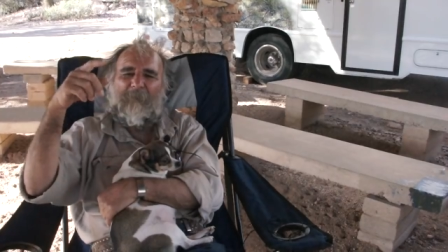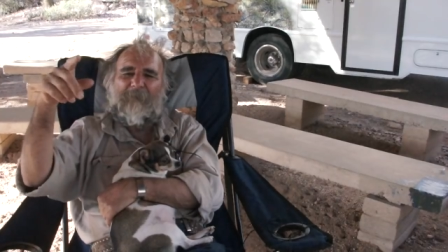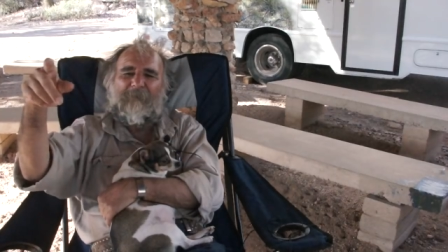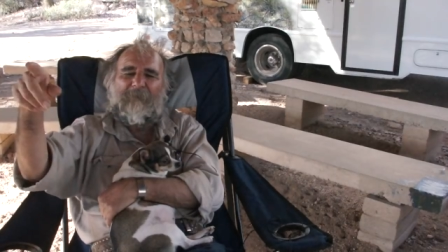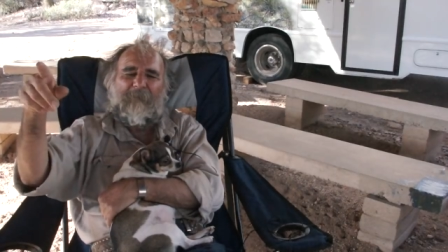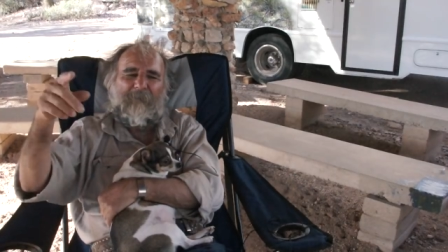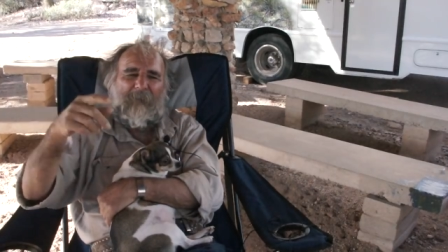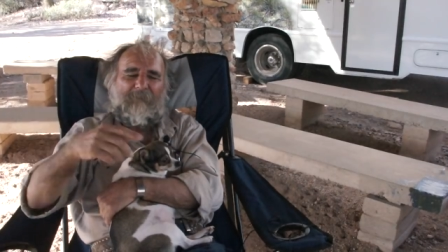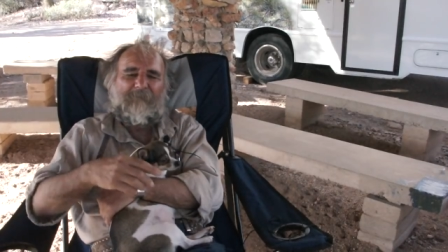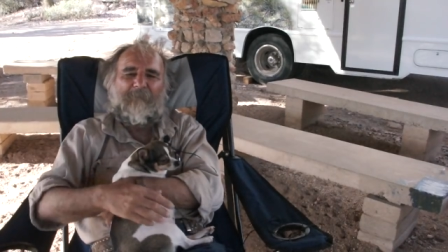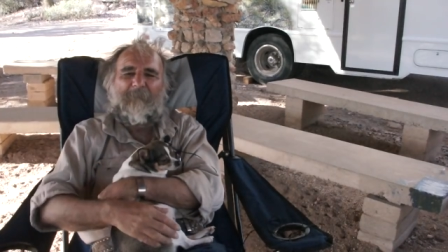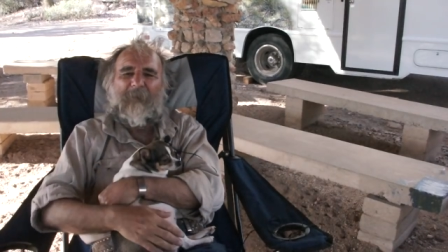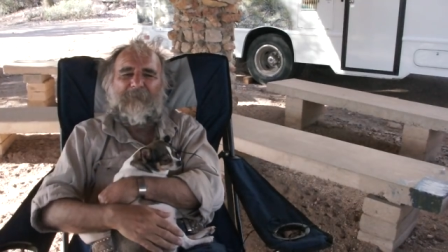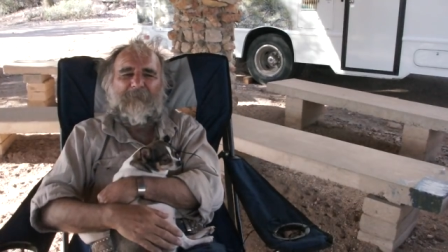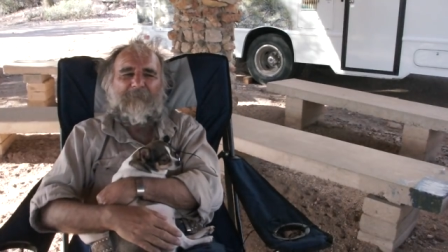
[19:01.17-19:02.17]
went in a
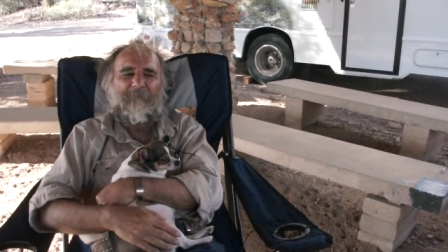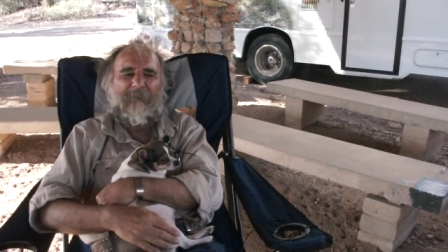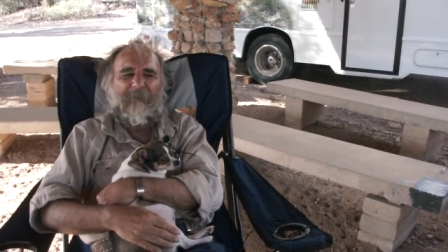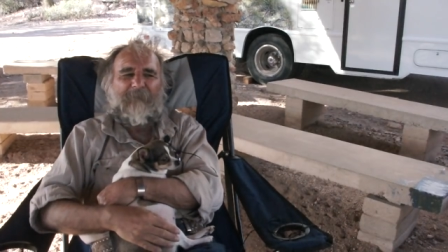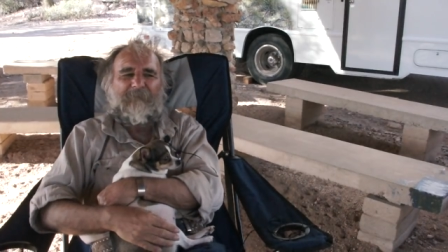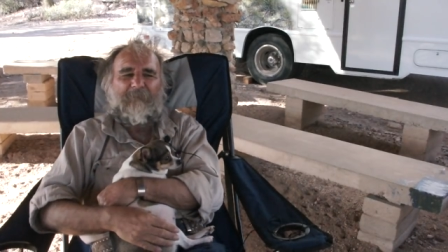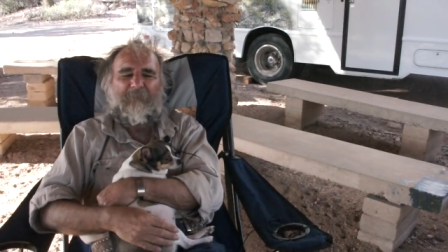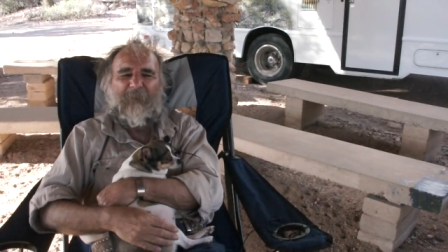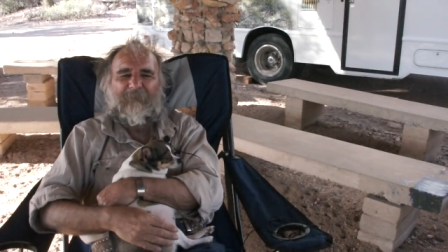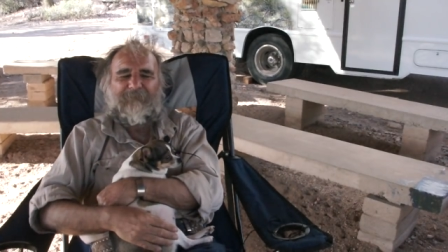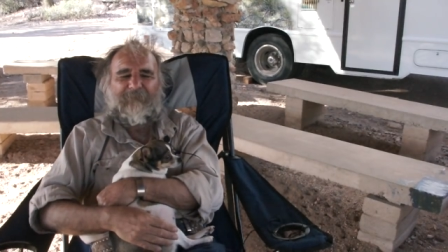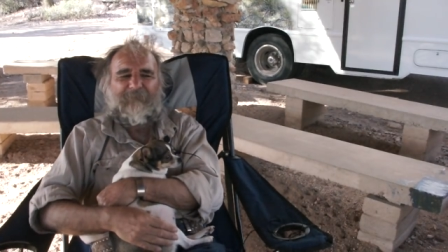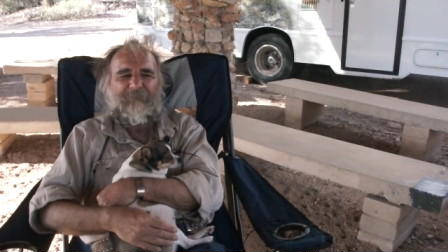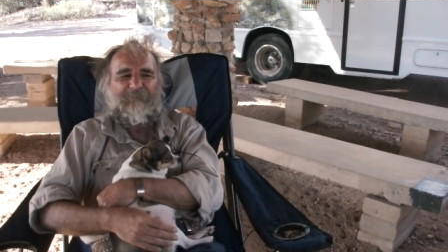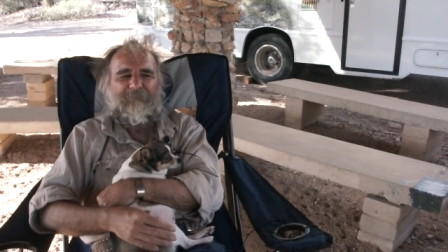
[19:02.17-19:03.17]
laundromat in Belen, New
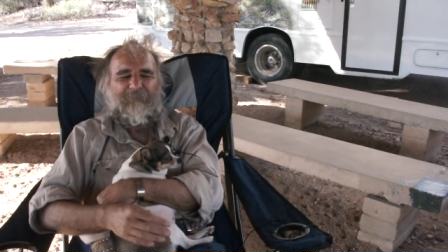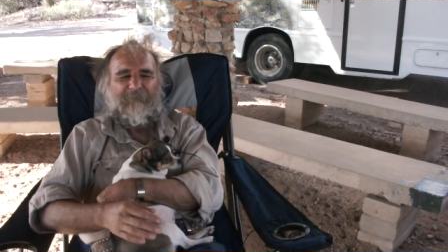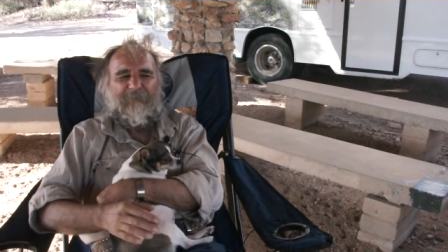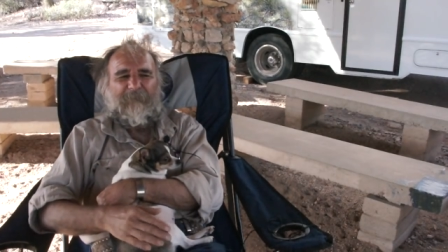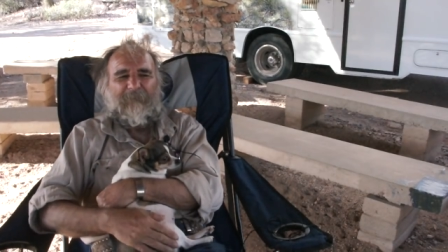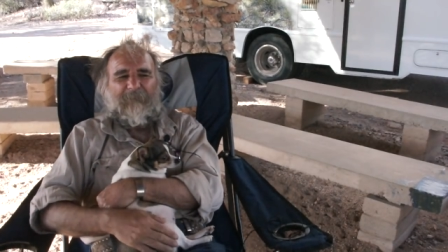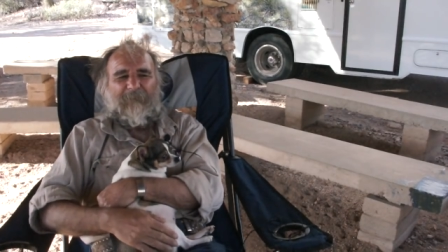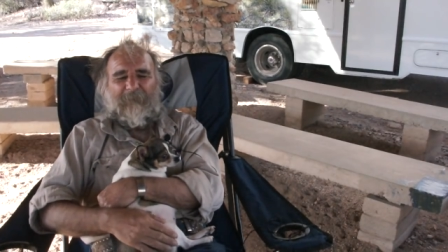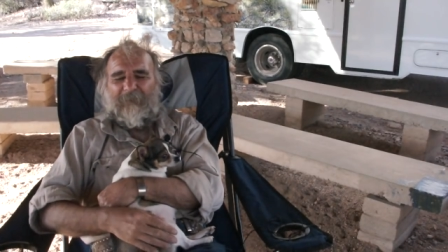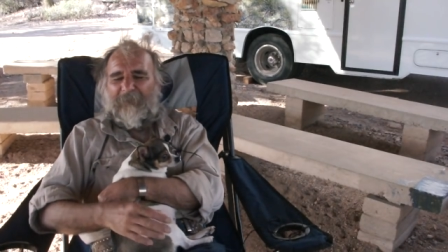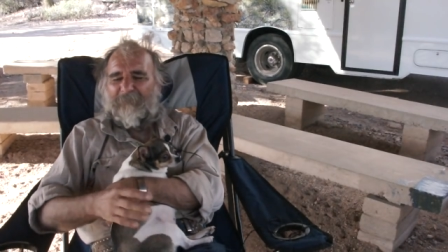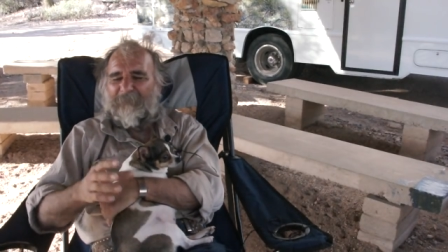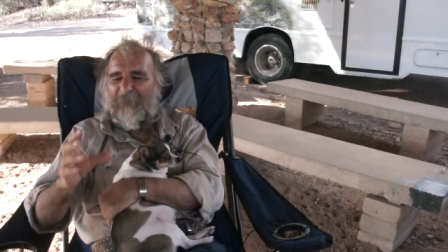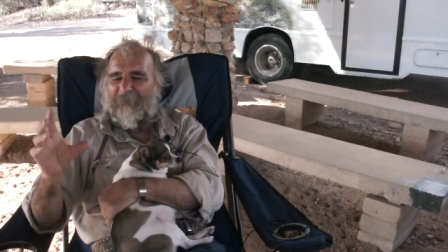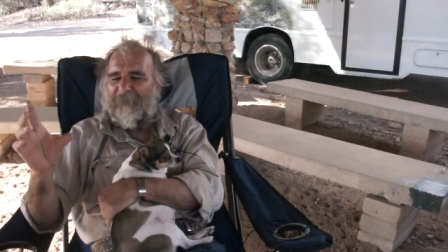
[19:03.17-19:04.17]
Mexico,
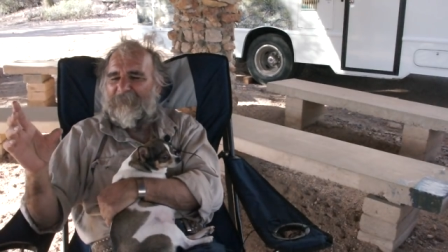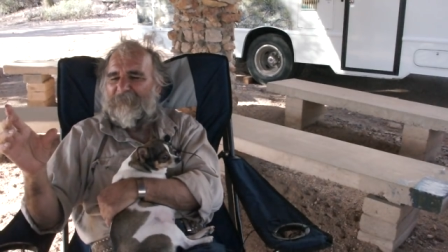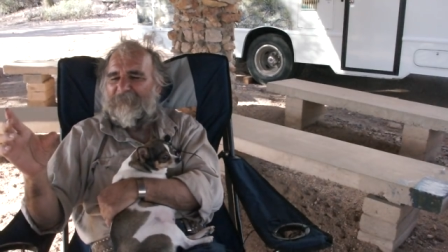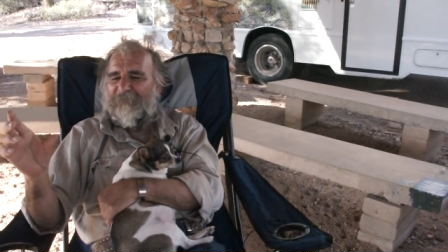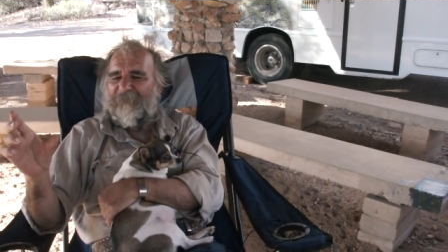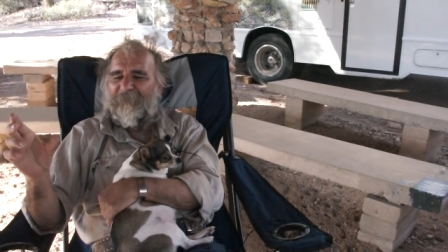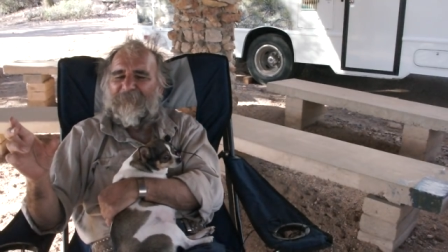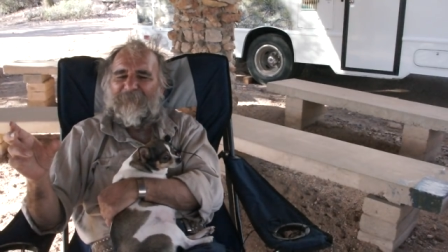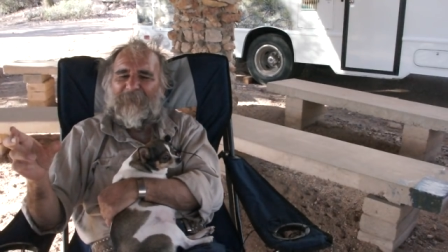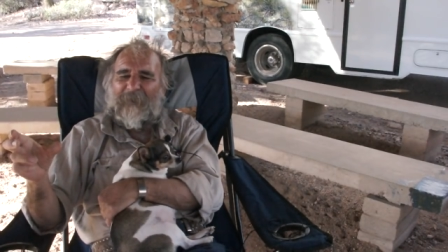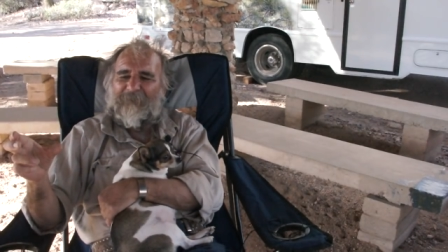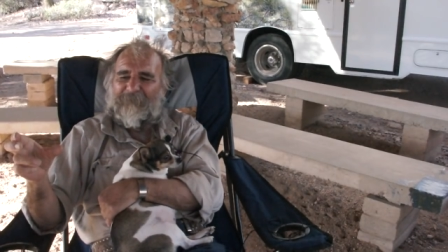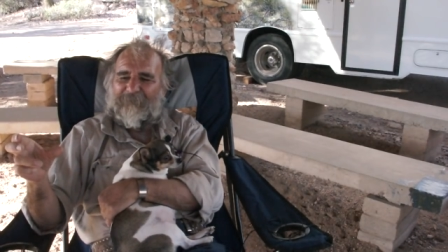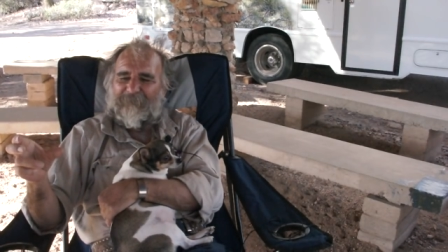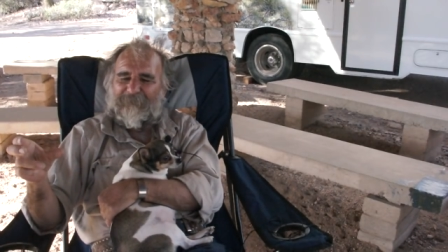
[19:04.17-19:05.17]
and I found a Reader
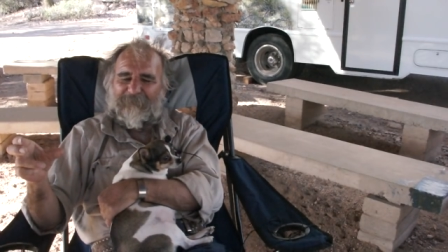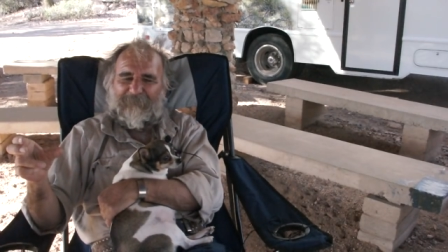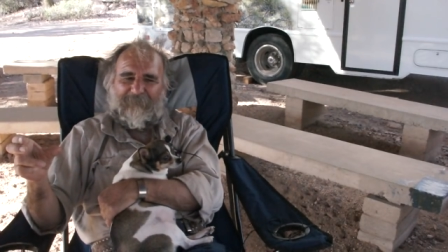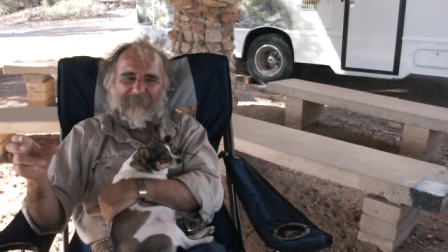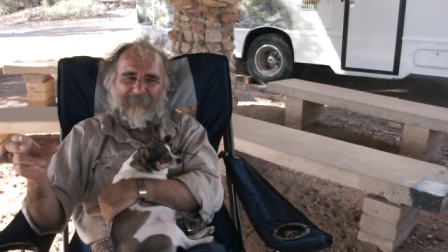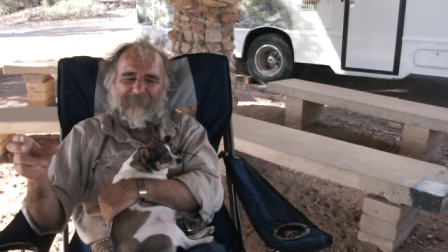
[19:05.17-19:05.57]
Digest.